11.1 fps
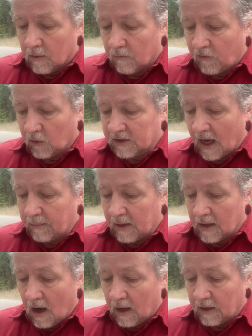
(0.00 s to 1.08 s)
forsake me
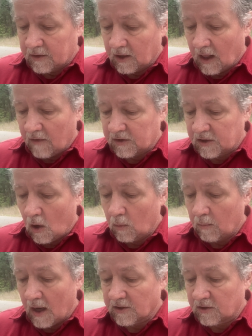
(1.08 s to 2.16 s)
not until I've
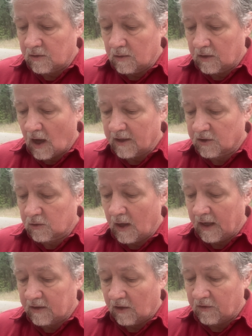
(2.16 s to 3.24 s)
shown thy
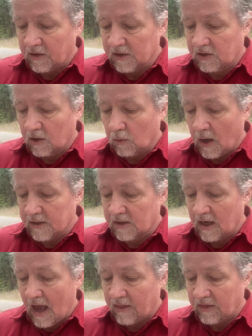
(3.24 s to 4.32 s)
strength unto this
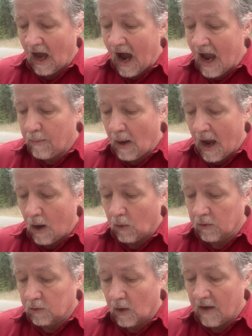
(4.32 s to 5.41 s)
generation and thy power
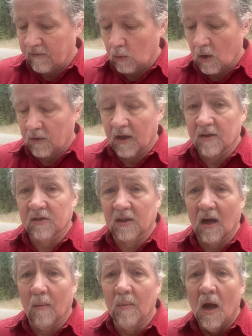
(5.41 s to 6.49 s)
to everyone that is to
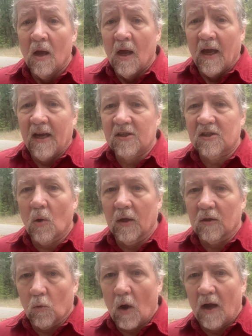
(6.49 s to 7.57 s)
come. He's showing
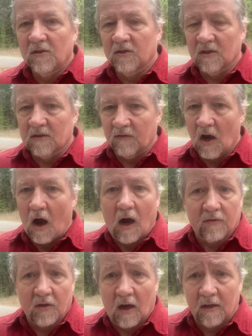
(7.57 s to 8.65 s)
the righteousness of
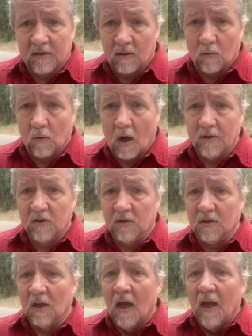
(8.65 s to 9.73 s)
God, not his own
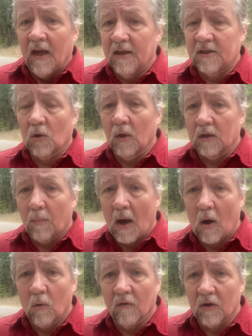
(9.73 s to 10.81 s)
righteousness. He's showing the
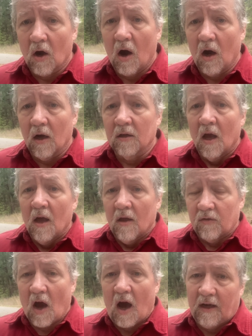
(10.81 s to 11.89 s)
power of God,
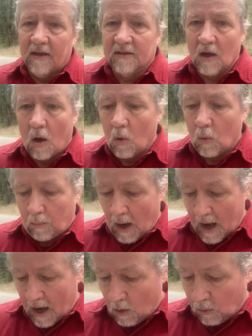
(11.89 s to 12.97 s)
not his own
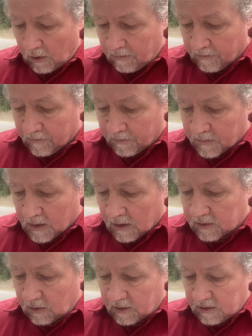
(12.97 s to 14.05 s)
power.
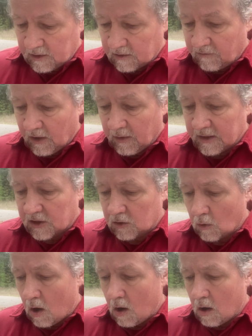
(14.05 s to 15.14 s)
So this is a very
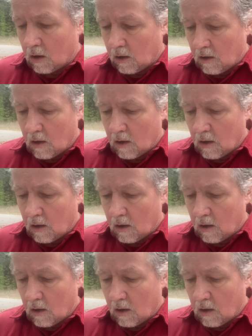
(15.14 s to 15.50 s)
strong